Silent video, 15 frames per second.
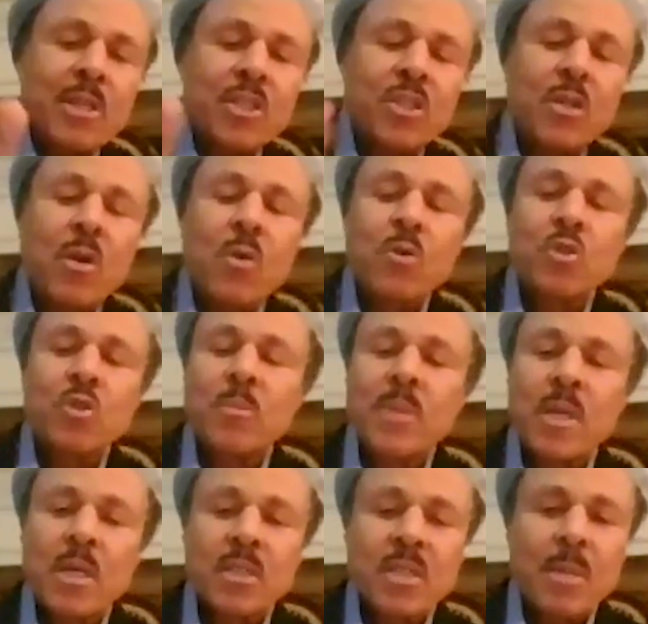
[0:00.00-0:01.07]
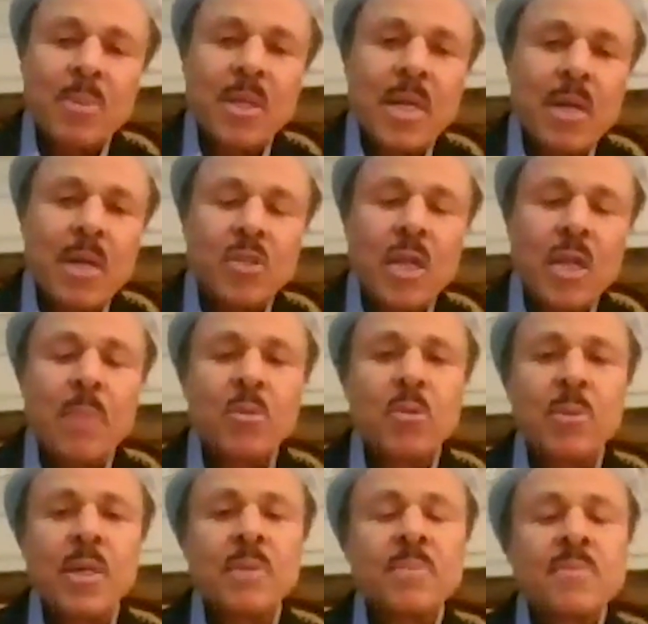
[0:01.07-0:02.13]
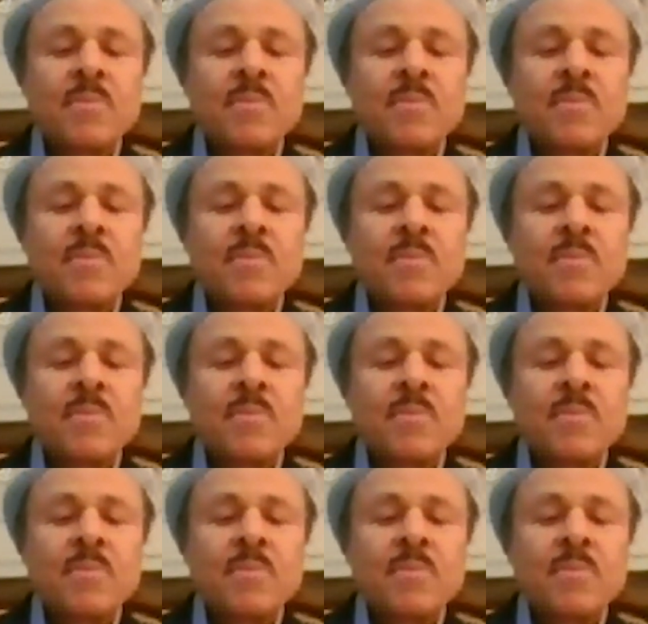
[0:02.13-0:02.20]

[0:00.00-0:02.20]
disclosure because something else came to me.